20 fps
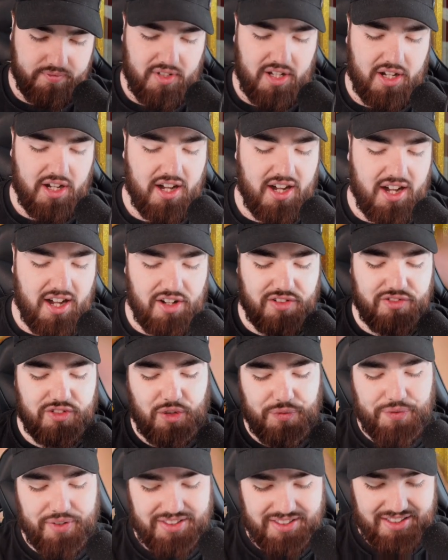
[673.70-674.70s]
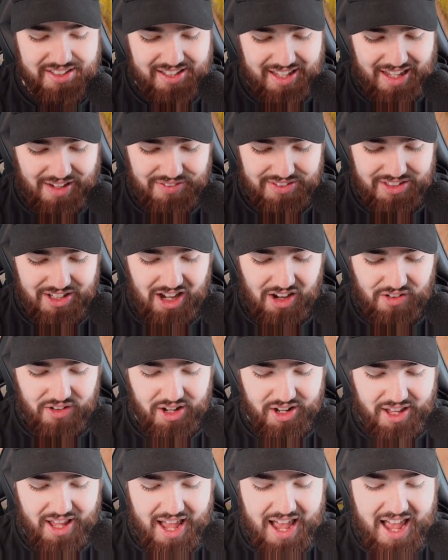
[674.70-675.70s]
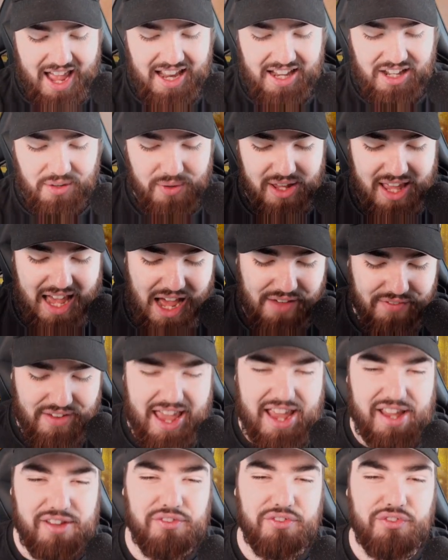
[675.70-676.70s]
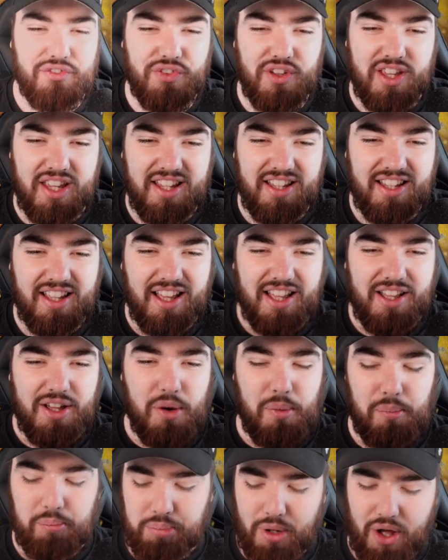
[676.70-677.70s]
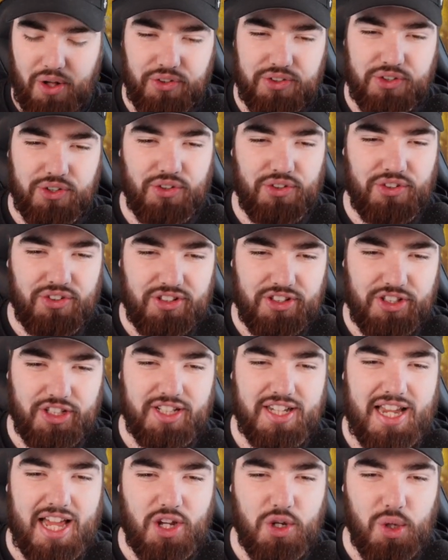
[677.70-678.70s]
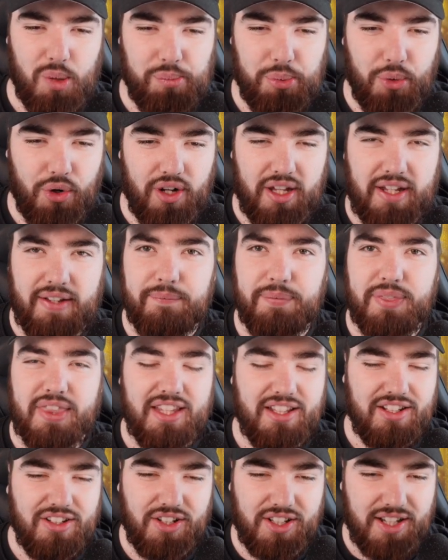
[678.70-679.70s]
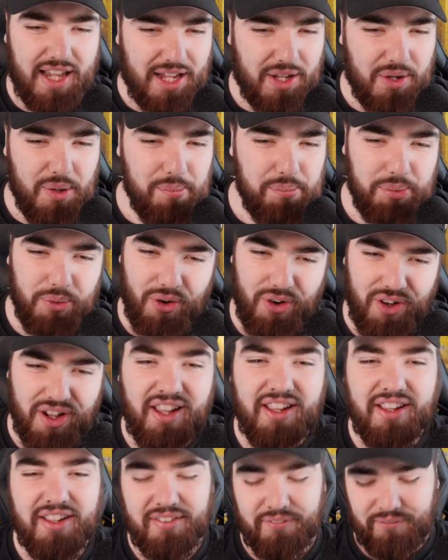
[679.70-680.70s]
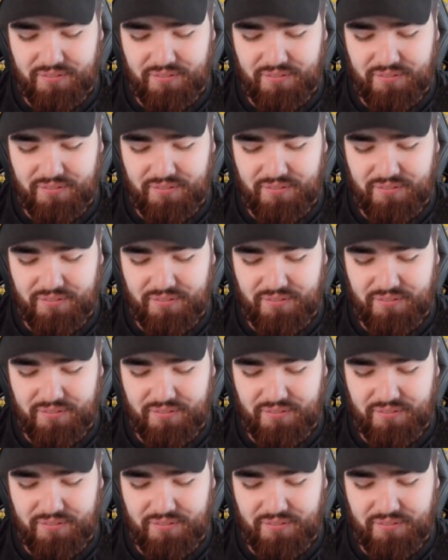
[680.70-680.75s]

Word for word: Oh, Vulpix again with the artwork. And we have a V Bolton. Look at that good boy. Look at that good boy.